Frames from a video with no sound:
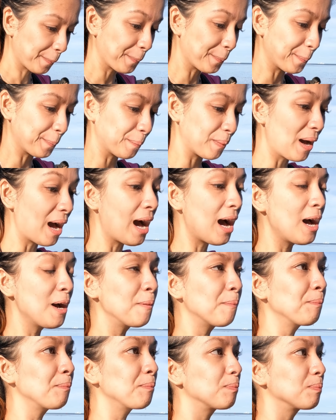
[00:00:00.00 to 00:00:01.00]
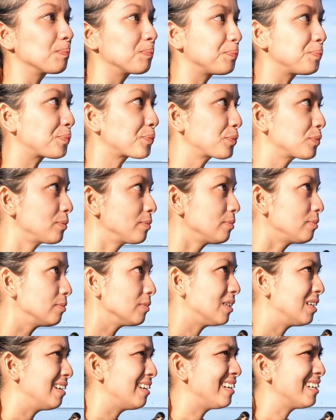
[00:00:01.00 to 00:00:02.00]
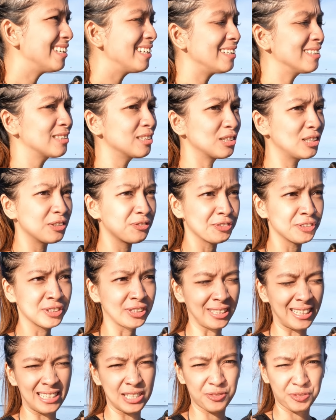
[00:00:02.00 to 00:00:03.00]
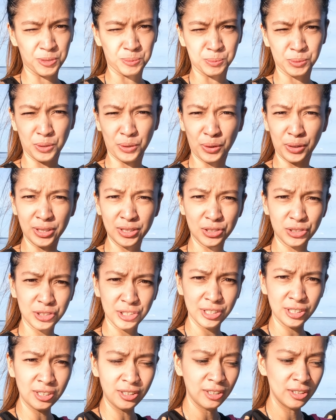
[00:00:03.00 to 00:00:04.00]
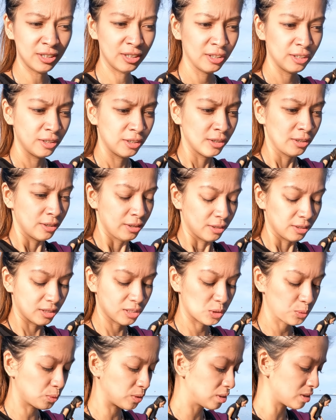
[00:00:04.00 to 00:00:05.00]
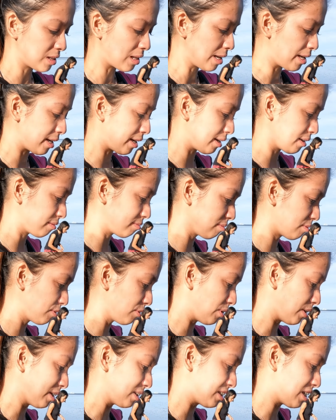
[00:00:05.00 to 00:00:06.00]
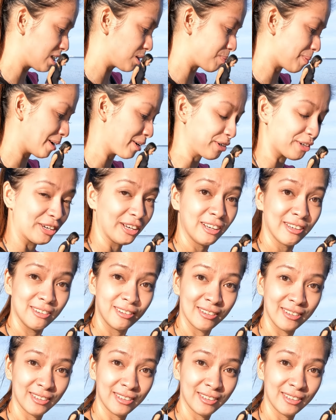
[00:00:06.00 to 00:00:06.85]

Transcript: It's a different taste from the oyster. This one is like, well, it tastes better.